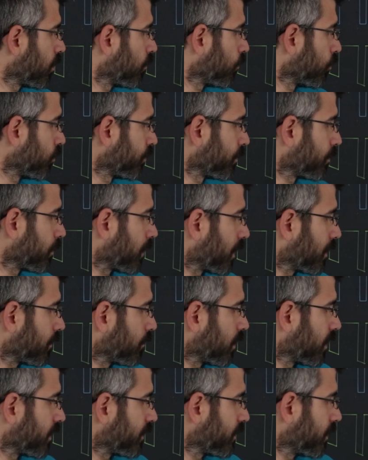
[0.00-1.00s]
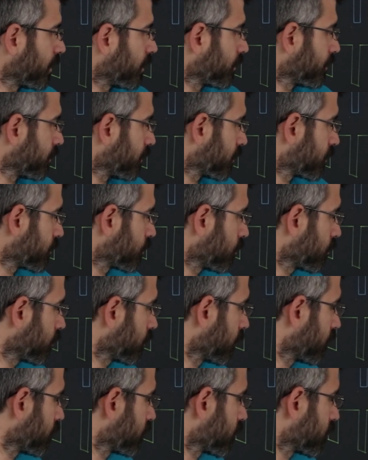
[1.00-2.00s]
multiplied by the RDS-on
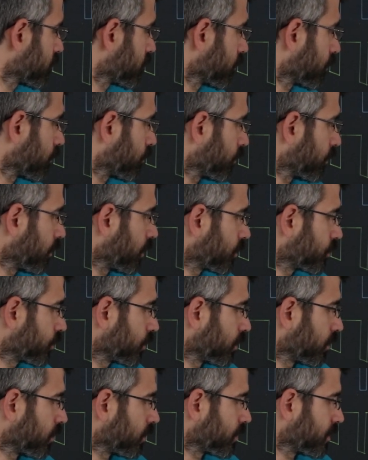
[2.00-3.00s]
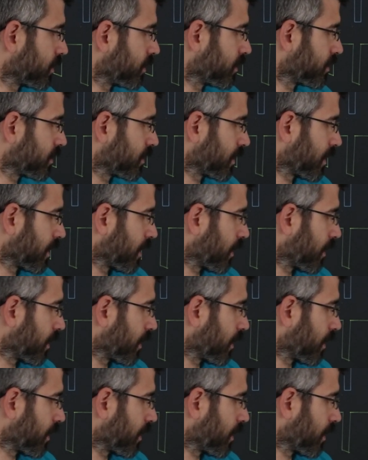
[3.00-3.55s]
gives us the conduction losses,